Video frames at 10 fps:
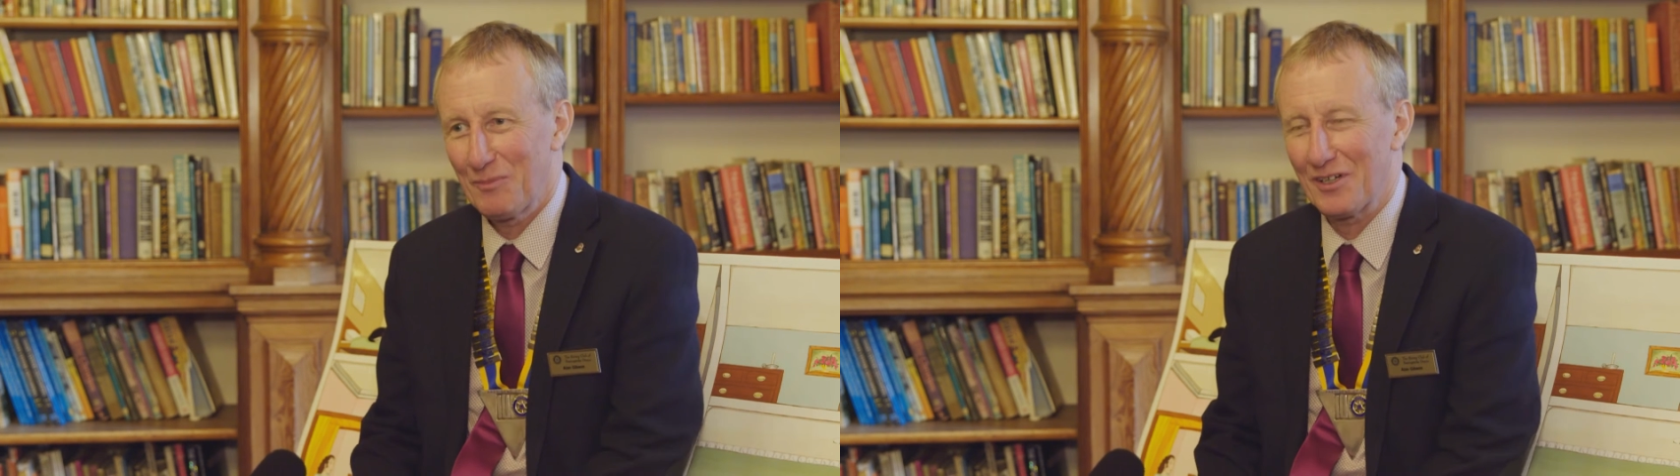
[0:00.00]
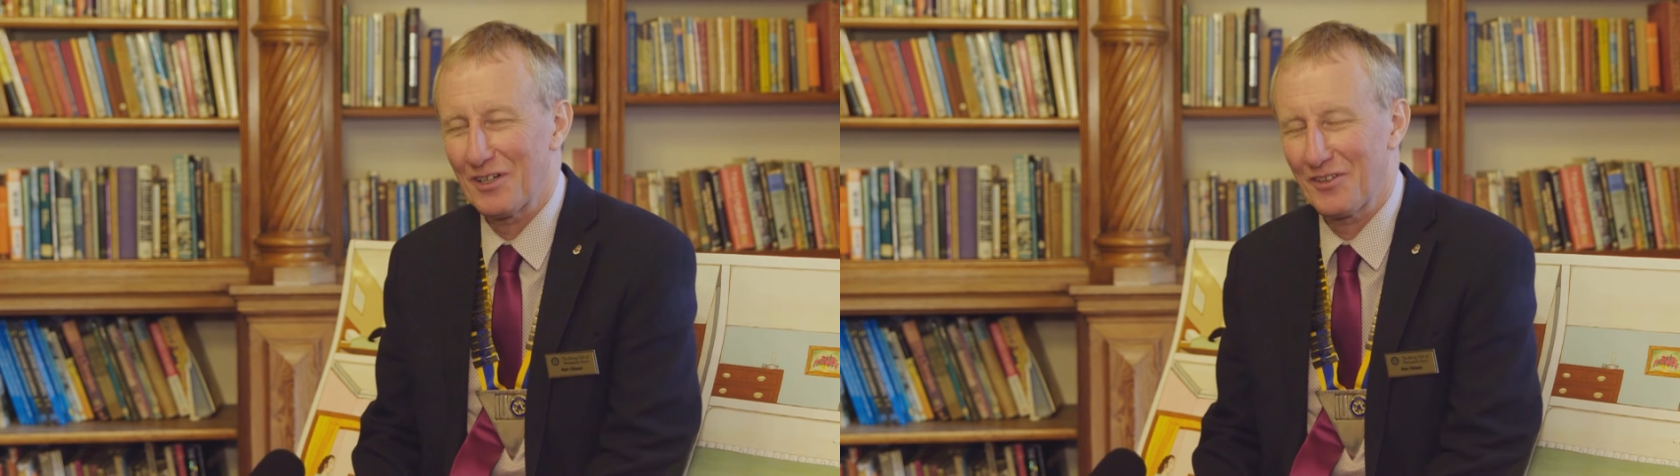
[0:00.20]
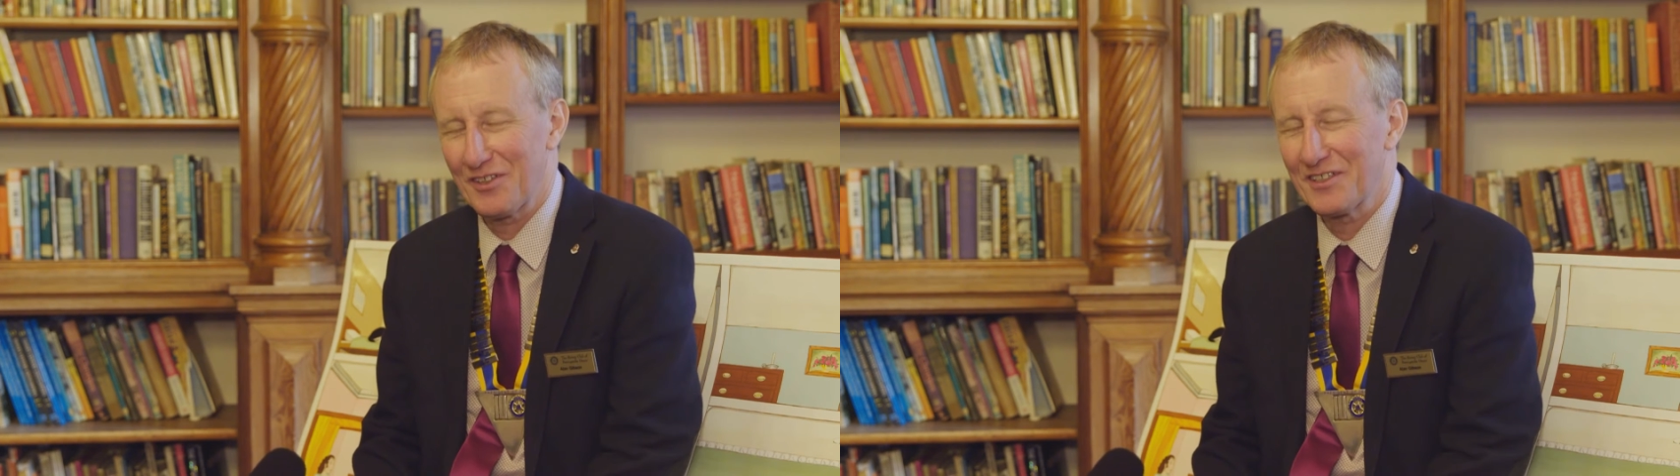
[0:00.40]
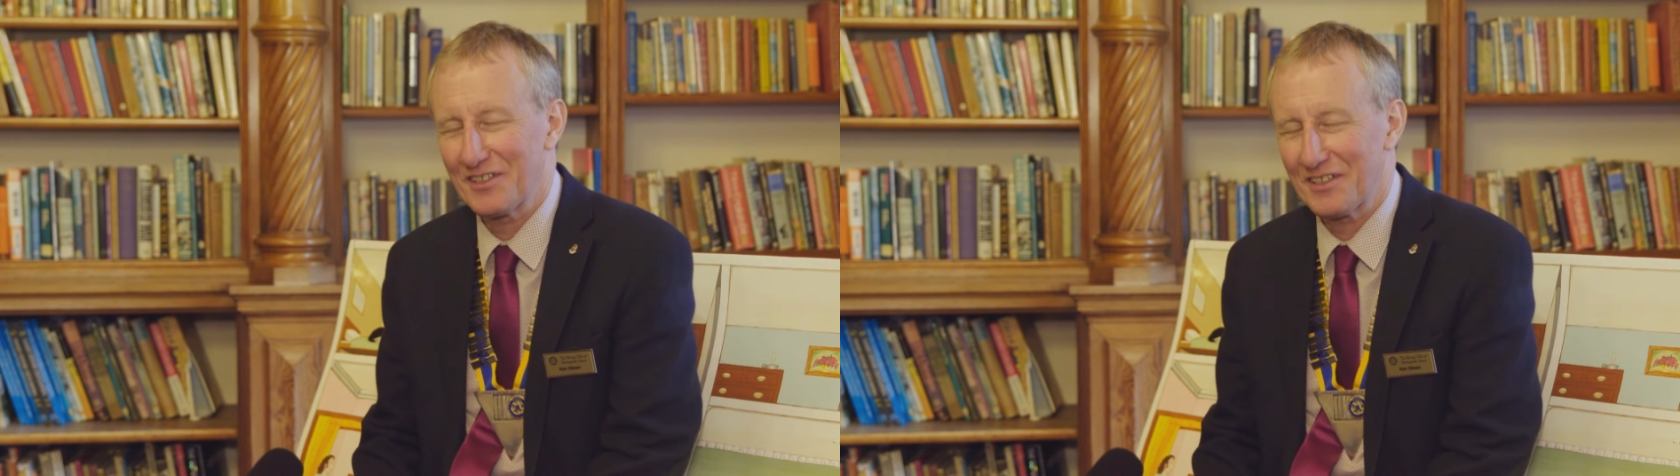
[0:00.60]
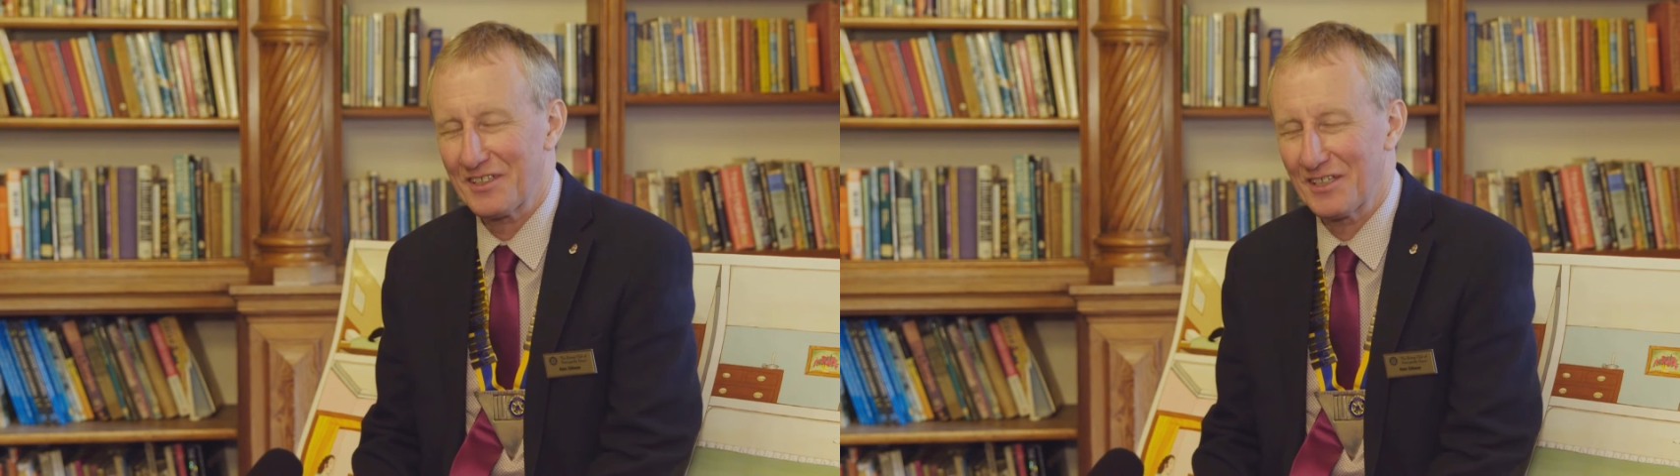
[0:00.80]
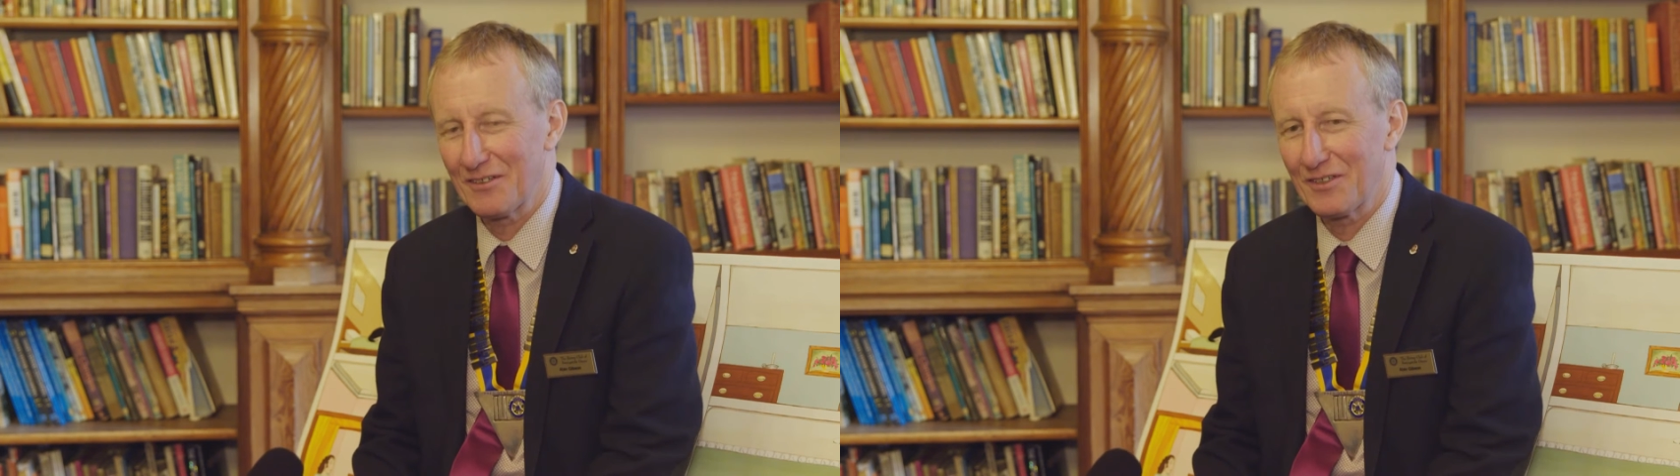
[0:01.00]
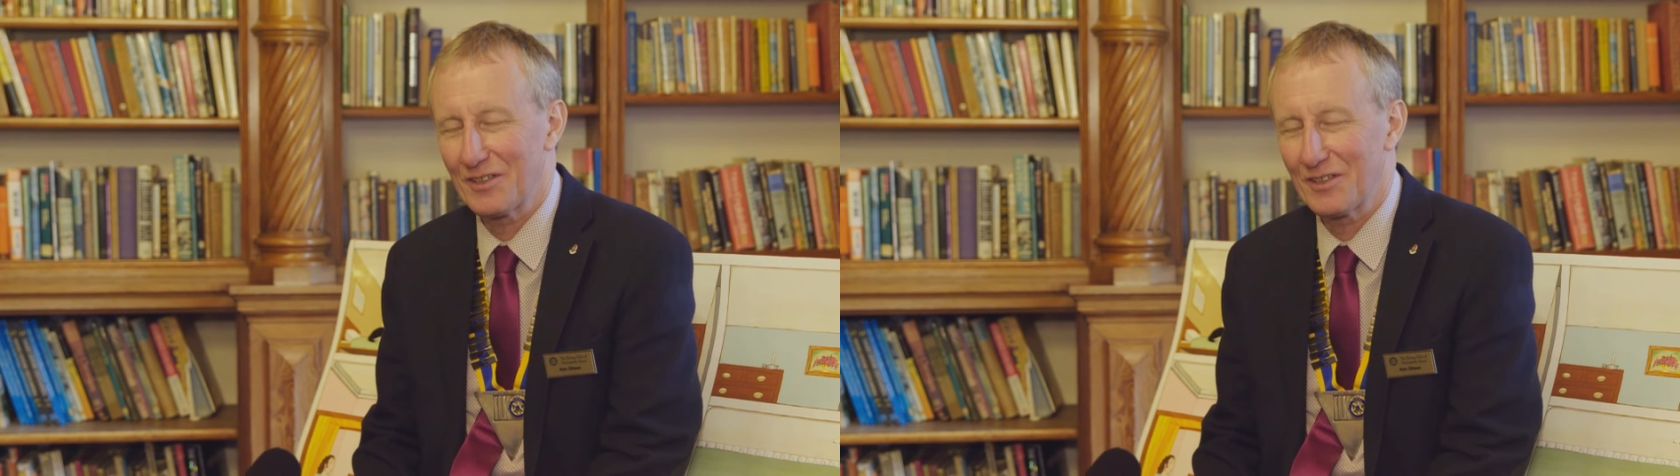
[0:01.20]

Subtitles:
but I think, you know,